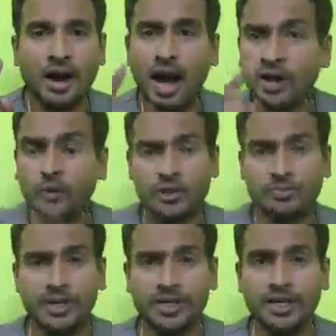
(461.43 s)
I was
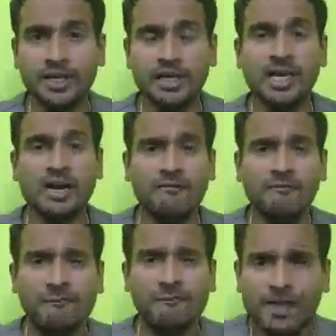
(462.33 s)
making a
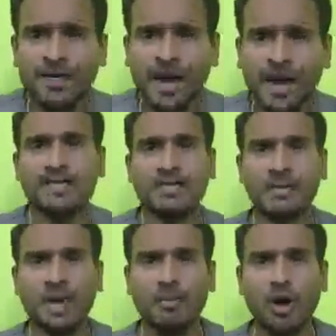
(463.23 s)
very handsome
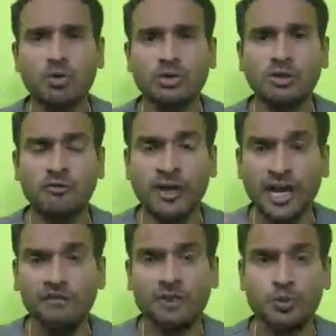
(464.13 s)
amount when I
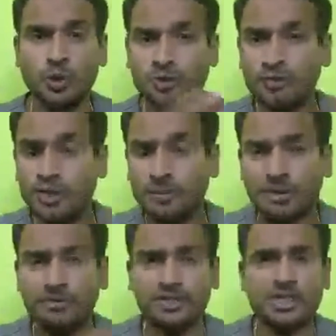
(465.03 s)
was working with the
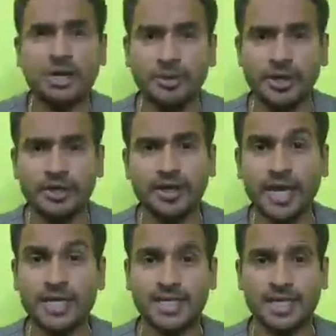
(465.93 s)
previous company,
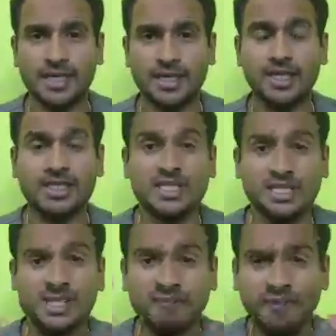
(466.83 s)
Intech. It's a
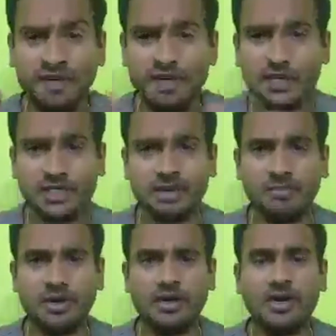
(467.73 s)
7 digits
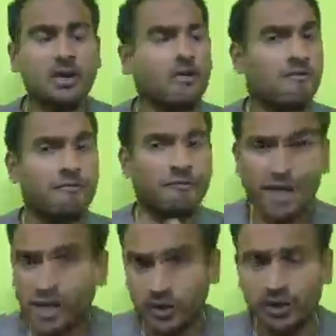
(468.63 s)
number,
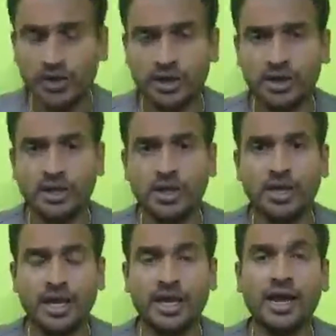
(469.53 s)
very good.
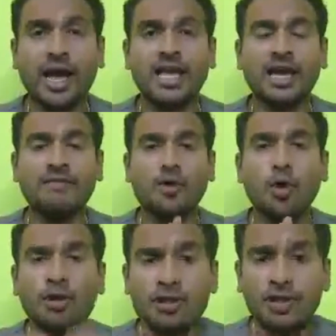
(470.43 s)
And I have
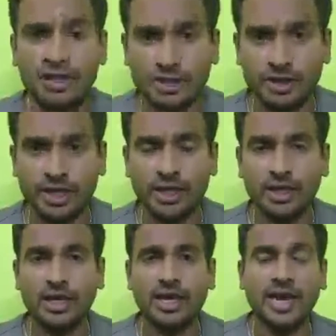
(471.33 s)
all the luxury
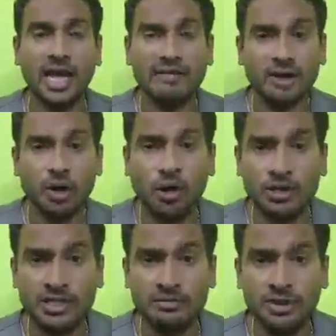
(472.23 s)
and I have an
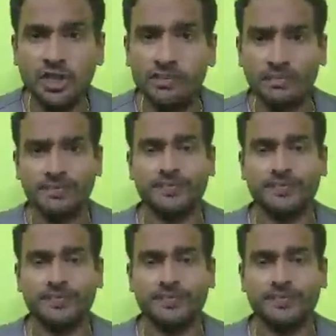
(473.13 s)
awesome team.